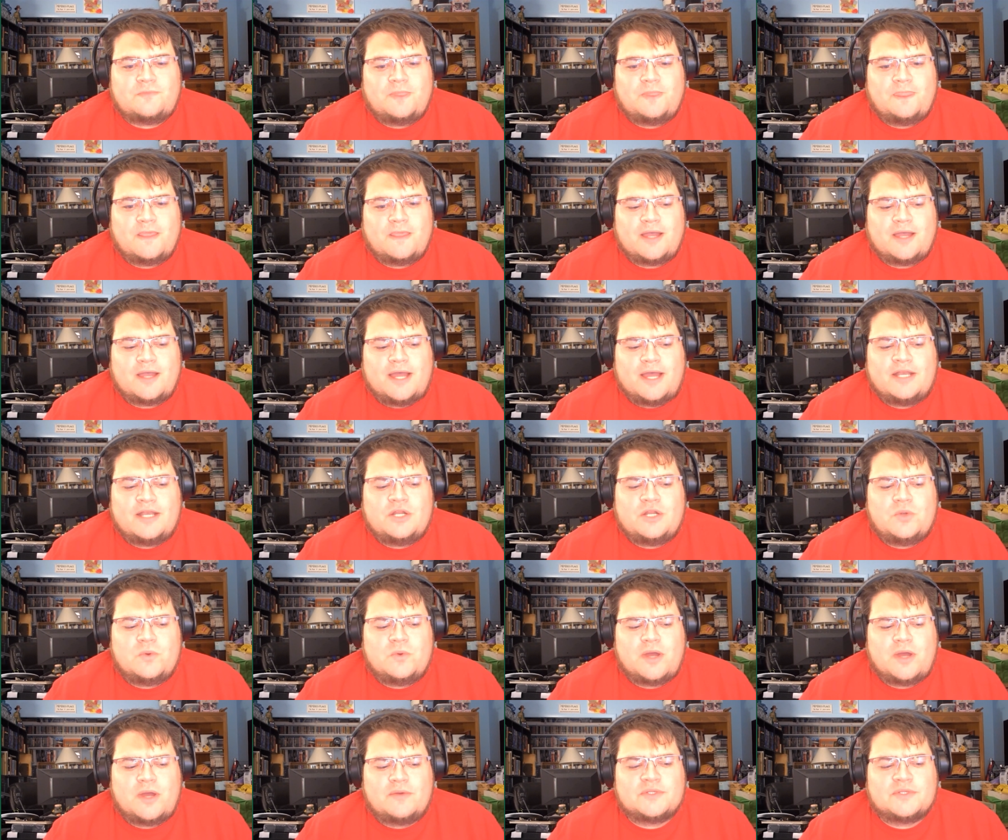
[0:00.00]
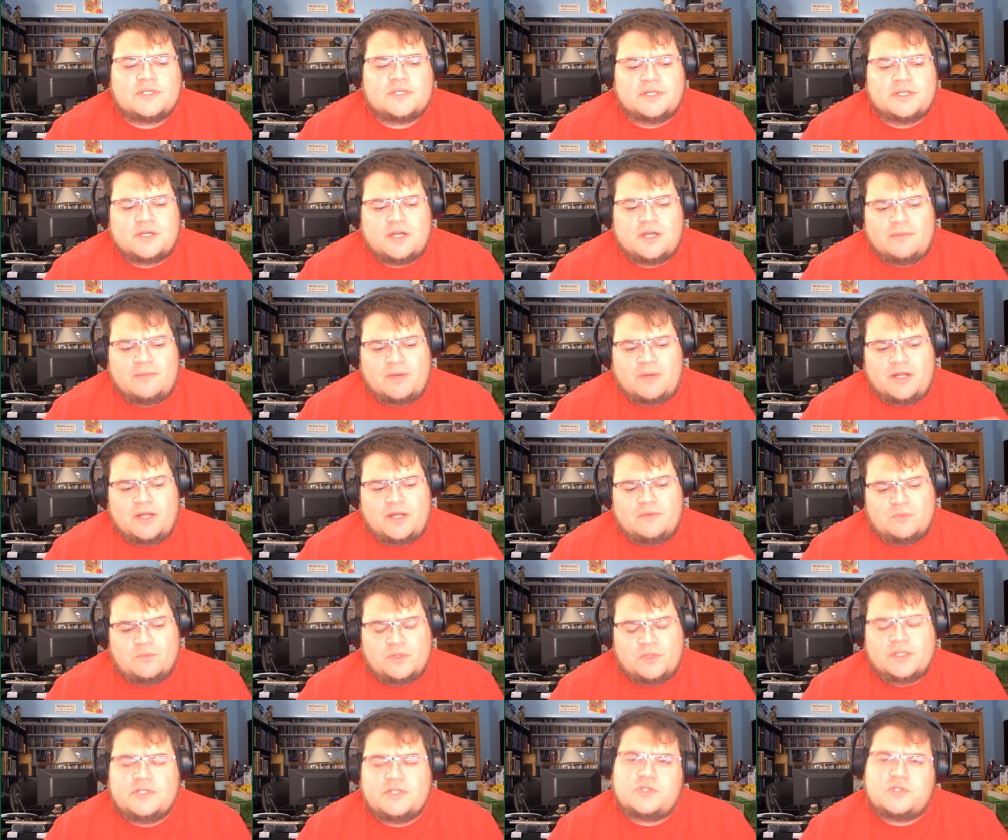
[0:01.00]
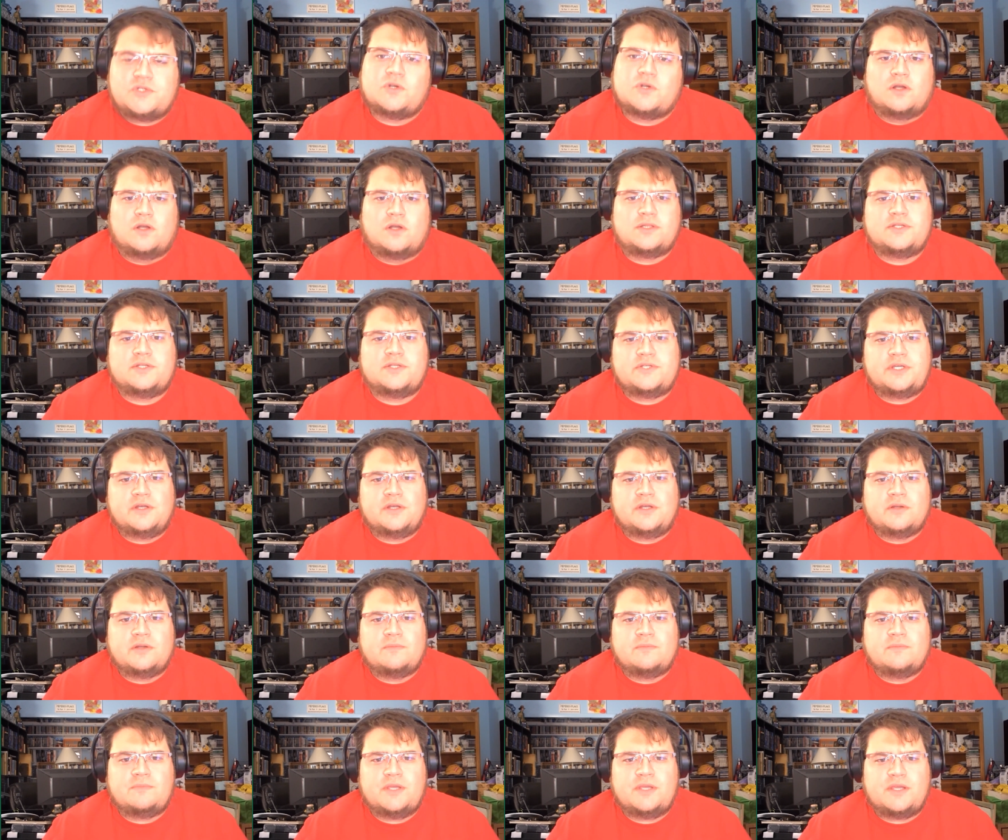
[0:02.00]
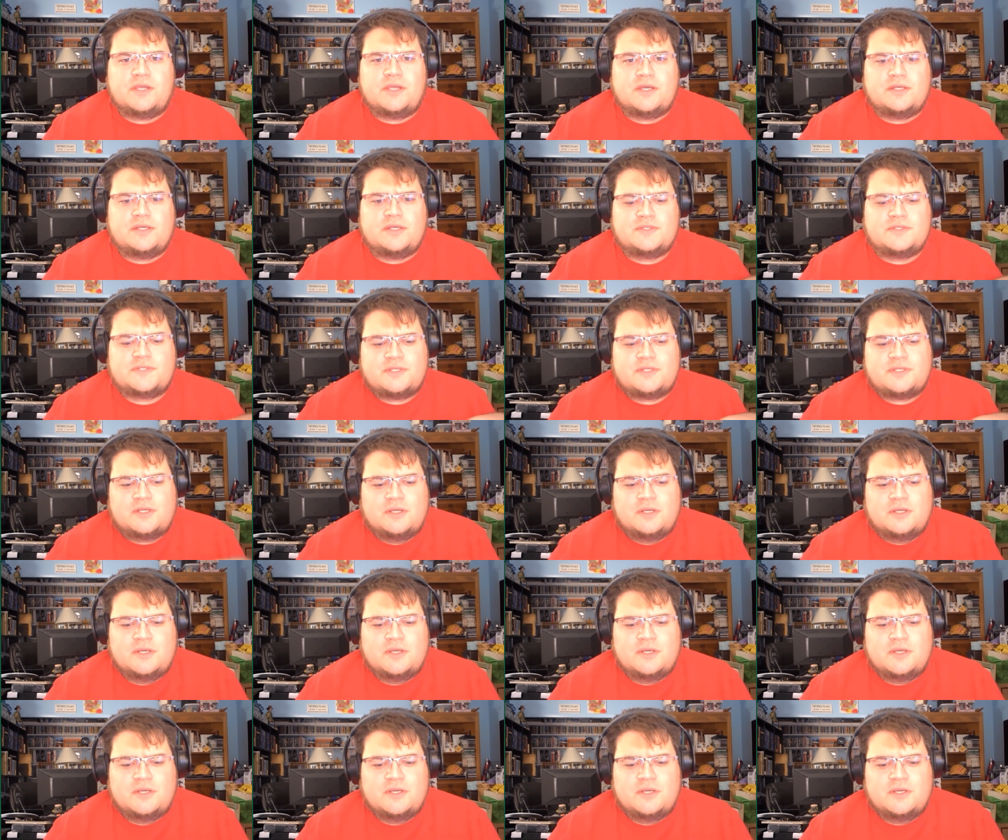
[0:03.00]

I knew I was going to come on really strong this year because